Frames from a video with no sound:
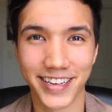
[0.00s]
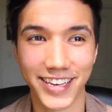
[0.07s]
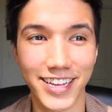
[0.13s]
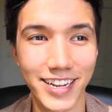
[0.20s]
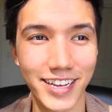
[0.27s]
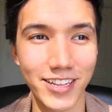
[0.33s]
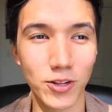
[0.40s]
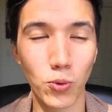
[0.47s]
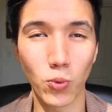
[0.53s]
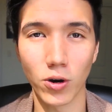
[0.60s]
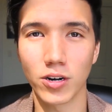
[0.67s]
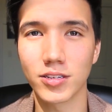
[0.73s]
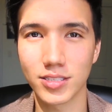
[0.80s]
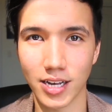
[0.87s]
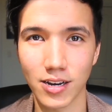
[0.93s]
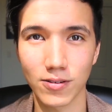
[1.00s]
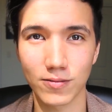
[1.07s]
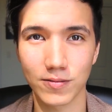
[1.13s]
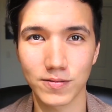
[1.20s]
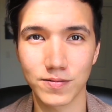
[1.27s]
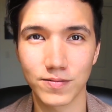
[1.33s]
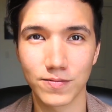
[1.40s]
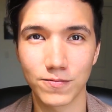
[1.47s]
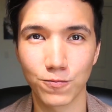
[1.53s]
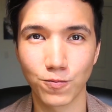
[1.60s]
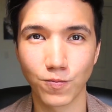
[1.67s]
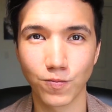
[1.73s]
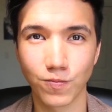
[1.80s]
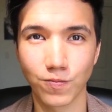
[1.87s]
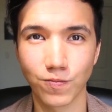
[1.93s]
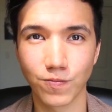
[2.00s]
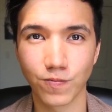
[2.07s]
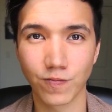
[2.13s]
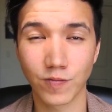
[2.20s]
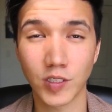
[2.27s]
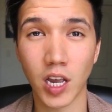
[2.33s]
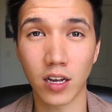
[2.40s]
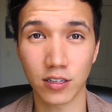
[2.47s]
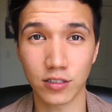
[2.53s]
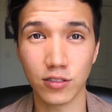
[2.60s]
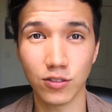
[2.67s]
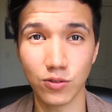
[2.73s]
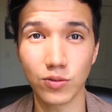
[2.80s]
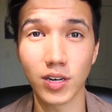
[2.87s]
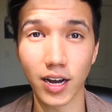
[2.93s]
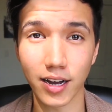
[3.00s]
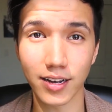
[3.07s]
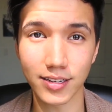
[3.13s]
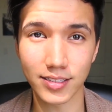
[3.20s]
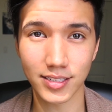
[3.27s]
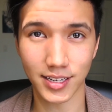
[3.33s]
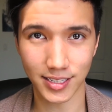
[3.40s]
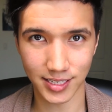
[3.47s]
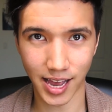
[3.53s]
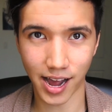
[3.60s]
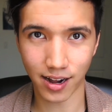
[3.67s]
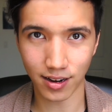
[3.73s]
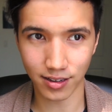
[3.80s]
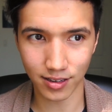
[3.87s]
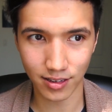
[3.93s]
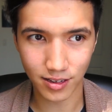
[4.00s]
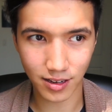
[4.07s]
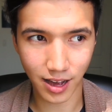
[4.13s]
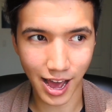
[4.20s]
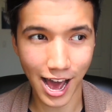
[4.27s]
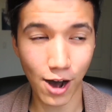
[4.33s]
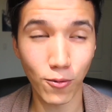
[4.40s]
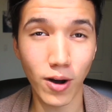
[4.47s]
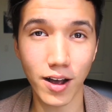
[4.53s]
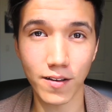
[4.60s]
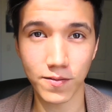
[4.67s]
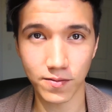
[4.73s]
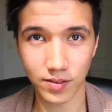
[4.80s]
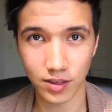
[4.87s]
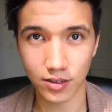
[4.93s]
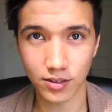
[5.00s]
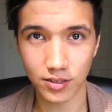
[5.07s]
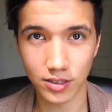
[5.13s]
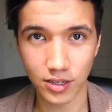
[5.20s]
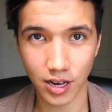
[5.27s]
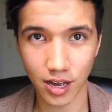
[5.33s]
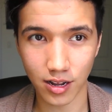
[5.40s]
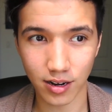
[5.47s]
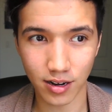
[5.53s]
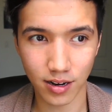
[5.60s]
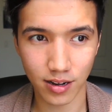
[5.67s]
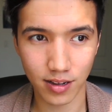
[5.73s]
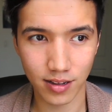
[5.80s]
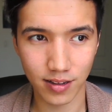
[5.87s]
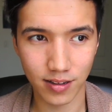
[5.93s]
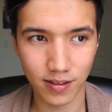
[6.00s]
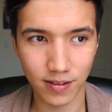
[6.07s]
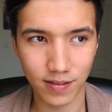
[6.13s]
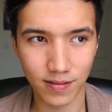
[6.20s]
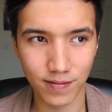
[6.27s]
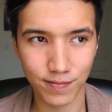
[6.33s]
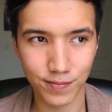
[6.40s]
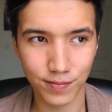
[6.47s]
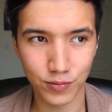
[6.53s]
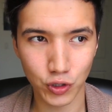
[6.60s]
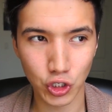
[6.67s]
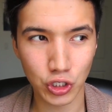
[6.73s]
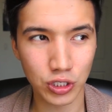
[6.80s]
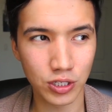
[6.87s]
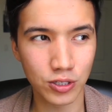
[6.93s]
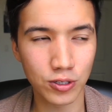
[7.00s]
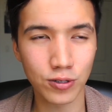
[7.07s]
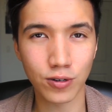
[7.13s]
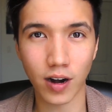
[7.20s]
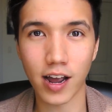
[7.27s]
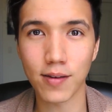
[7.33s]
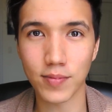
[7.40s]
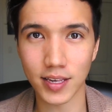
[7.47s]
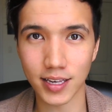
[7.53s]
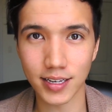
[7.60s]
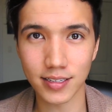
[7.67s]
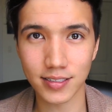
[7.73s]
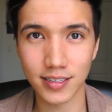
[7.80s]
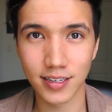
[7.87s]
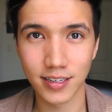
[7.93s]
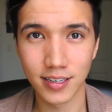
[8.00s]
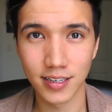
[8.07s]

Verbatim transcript: getting the words out, telling you guys exactly how I feel, and just describing it